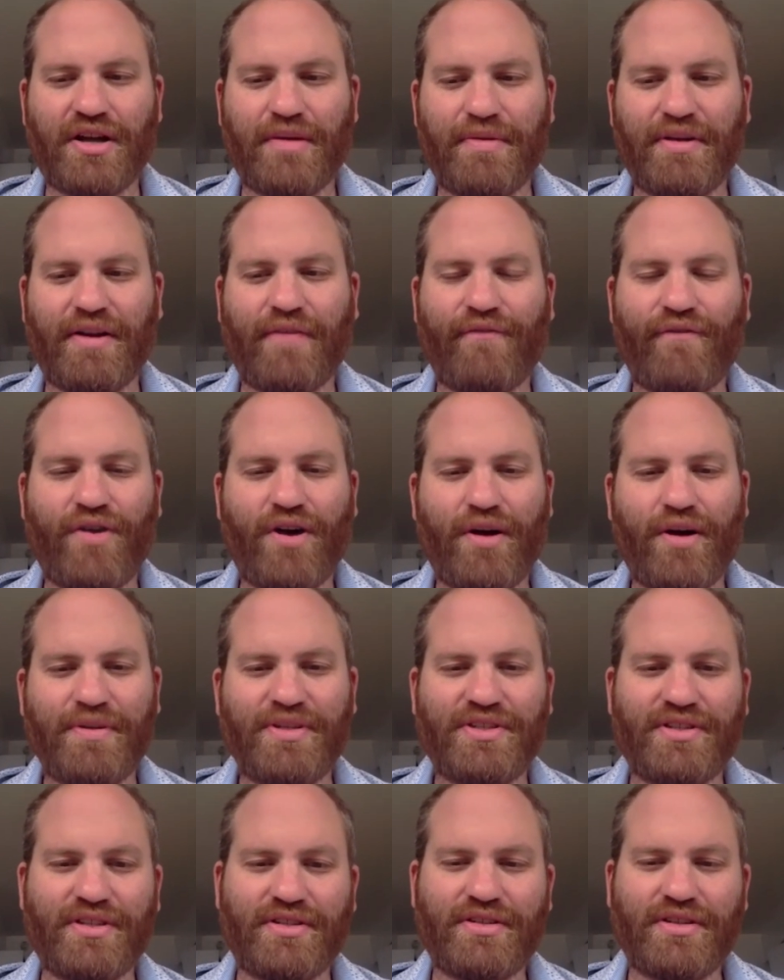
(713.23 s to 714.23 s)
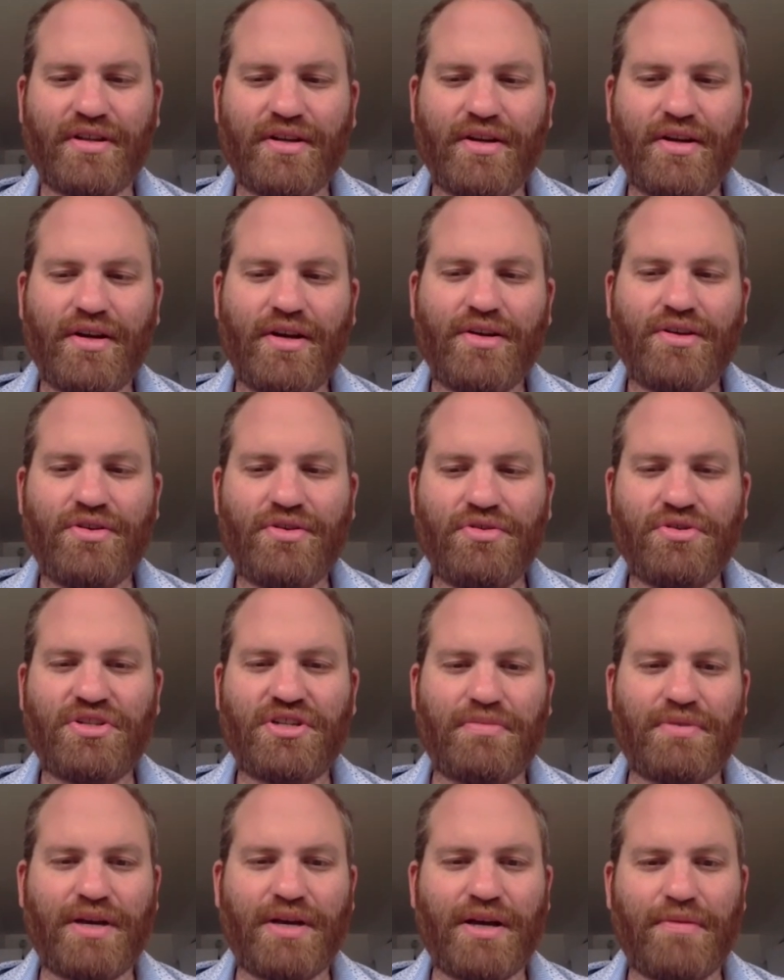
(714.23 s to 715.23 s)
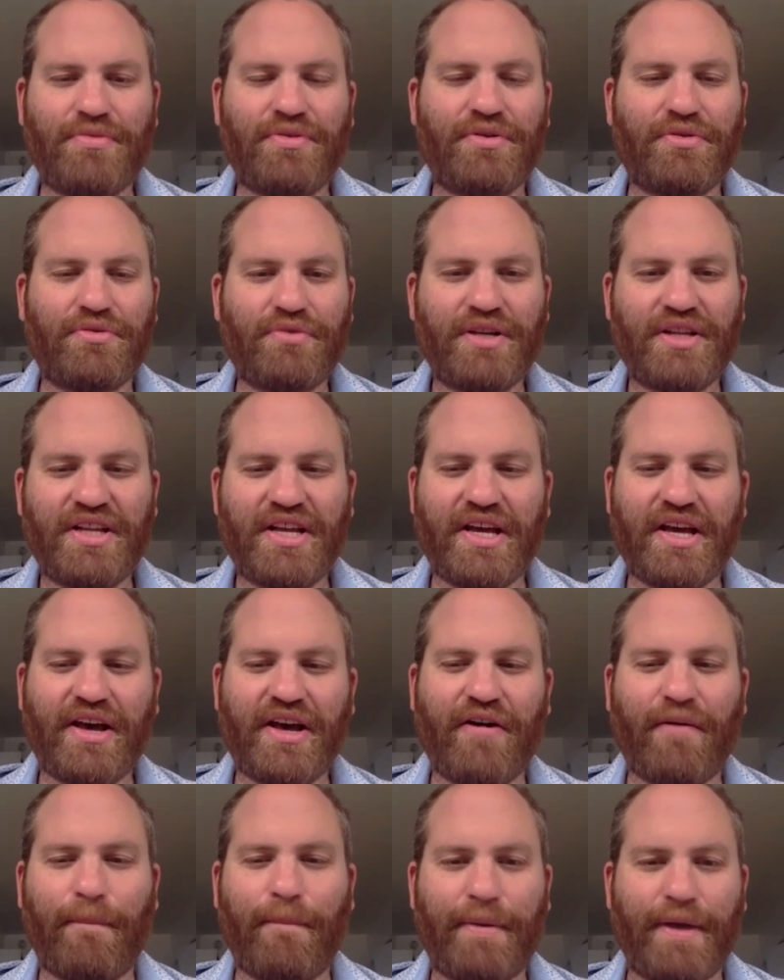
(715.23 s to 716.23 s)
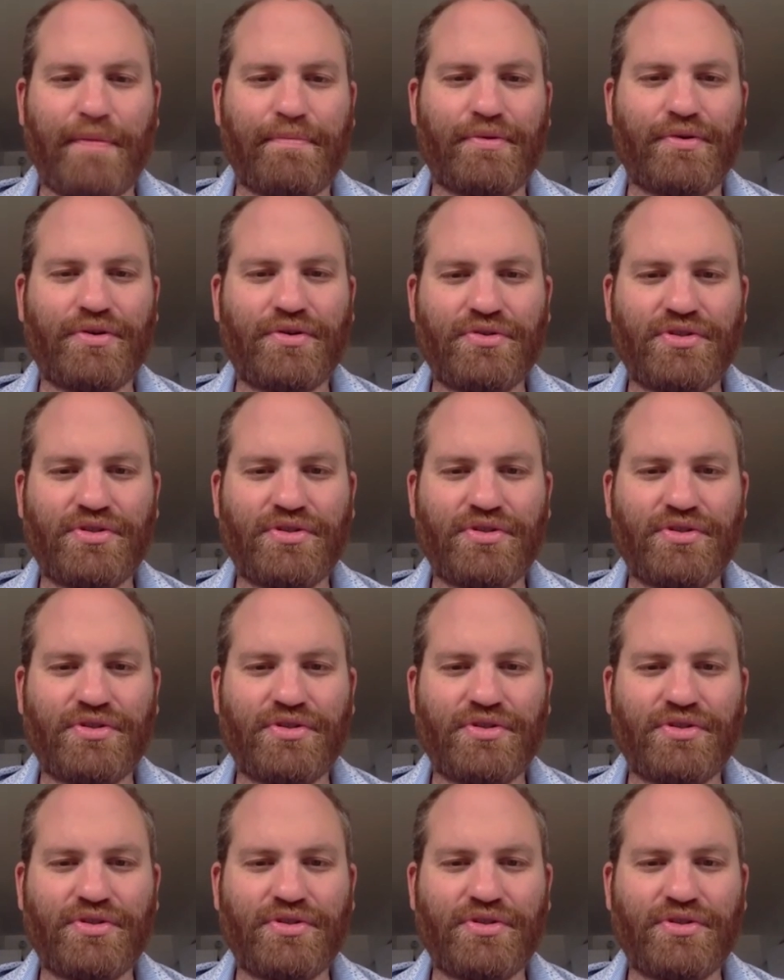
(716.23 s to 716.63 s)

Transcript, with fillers: I mean, a pharmacist used to be able to really help people,